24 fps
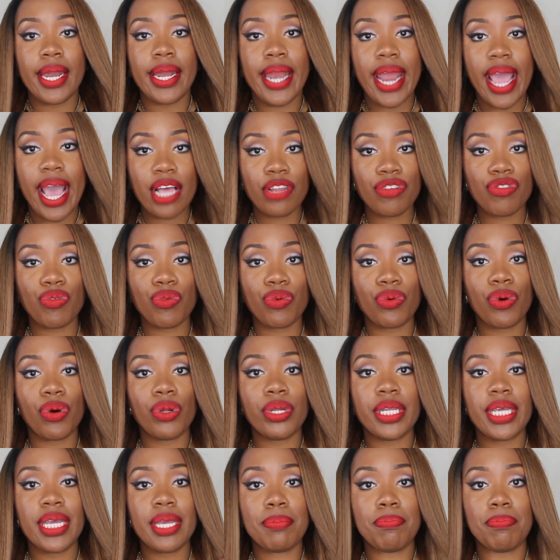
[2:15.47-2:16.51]

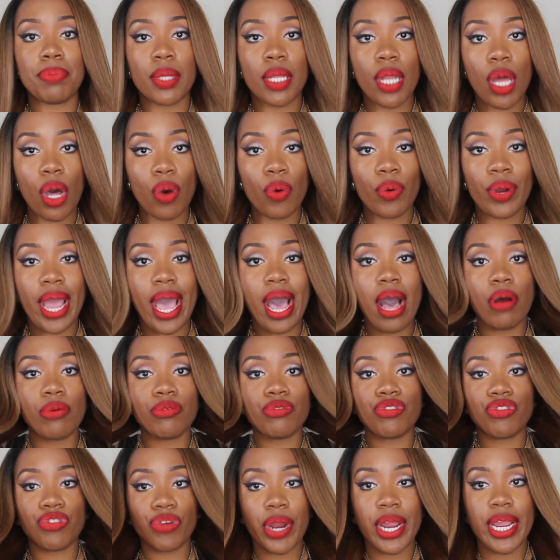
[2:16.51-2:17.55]
naturally blown out
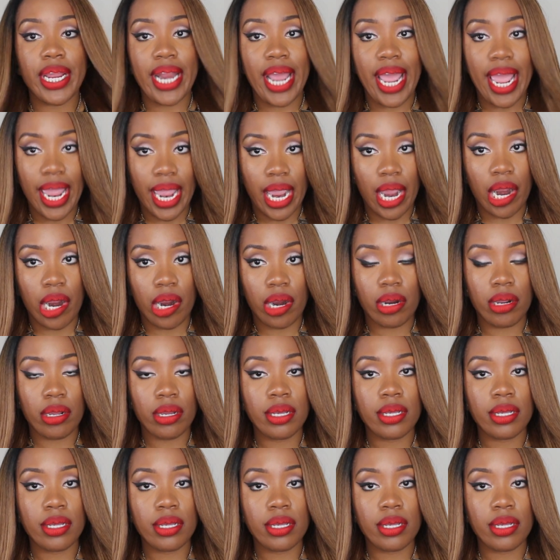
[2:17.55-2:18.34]
straight hair.